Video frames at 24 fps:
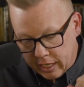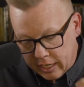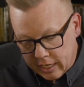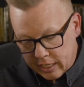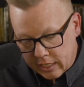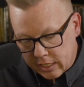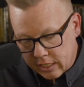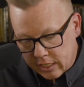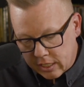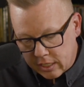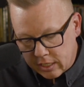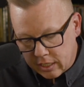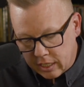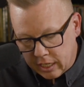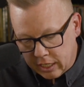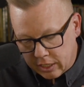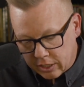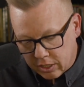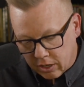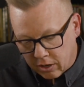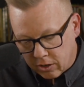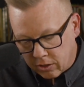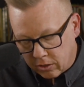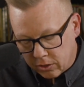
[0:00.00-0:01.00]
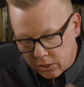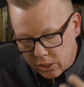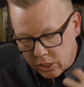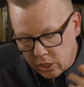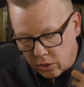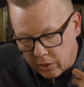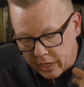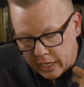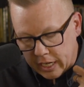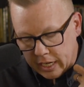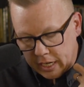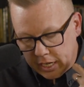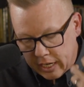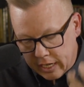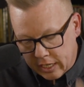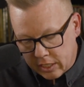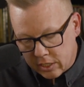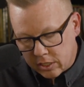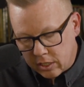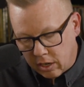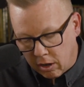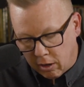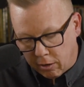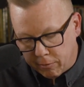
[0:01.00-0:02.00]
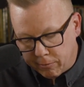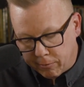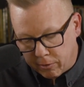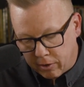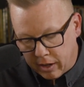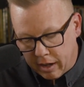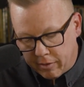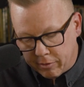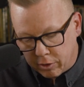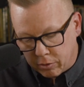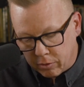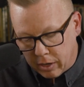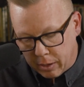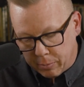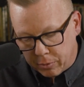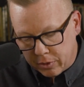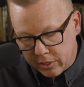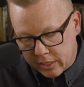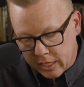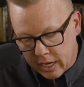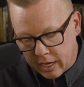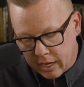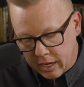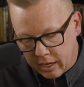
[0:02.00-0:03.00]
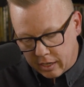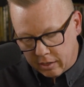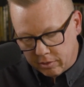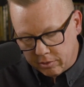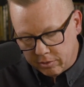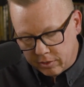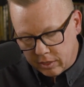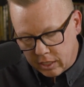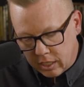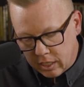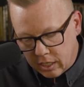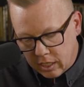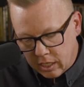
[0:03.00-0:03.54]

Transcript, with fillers: is eternal, so He is our forever representative.